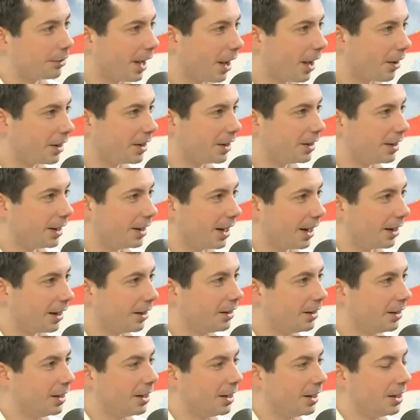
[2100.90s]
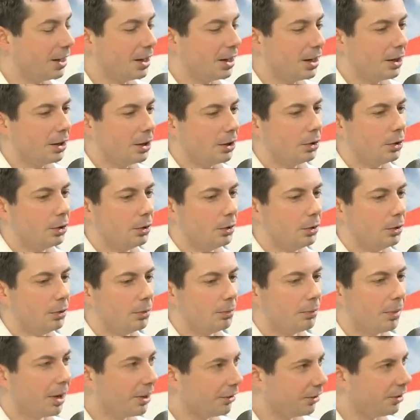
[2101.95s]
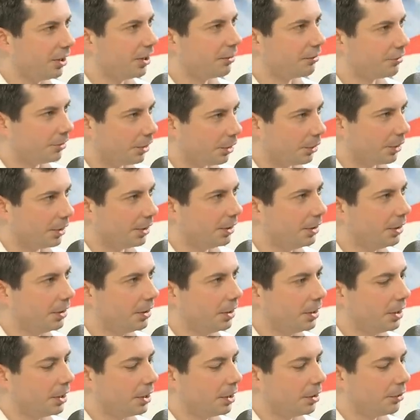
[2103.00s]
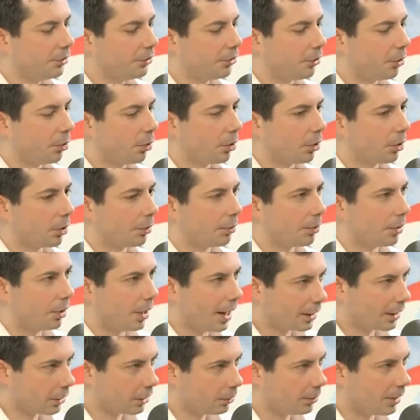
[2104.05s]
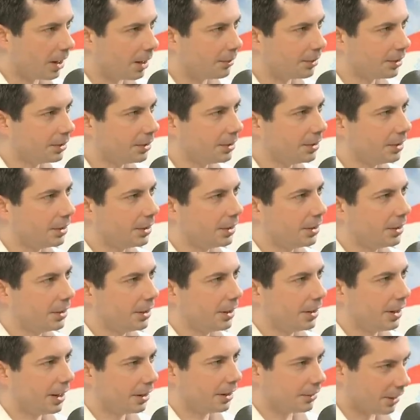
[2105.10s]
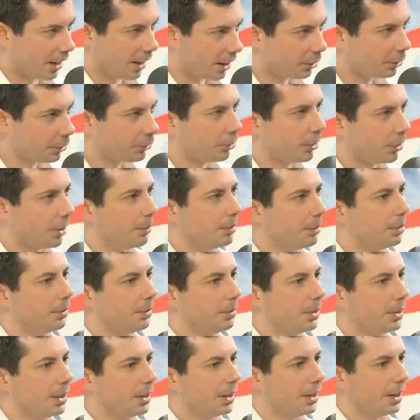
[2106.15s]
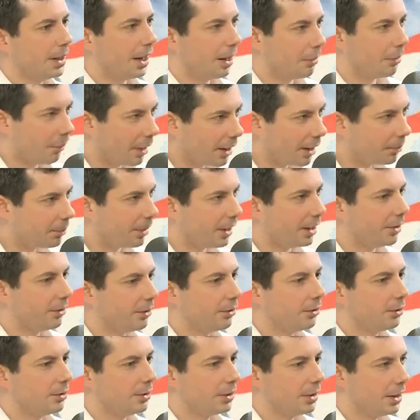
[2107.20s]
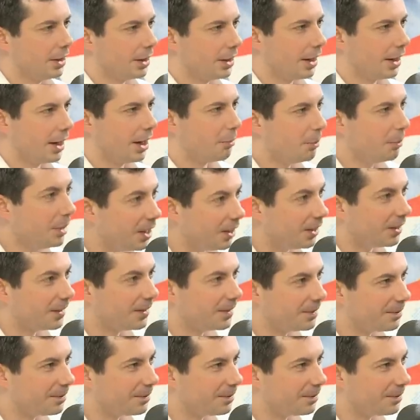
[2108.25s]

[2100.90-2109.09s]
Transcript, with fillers: County, Indiana, who must have voted for Barack Obama and Donald Trump and Mike Pence and me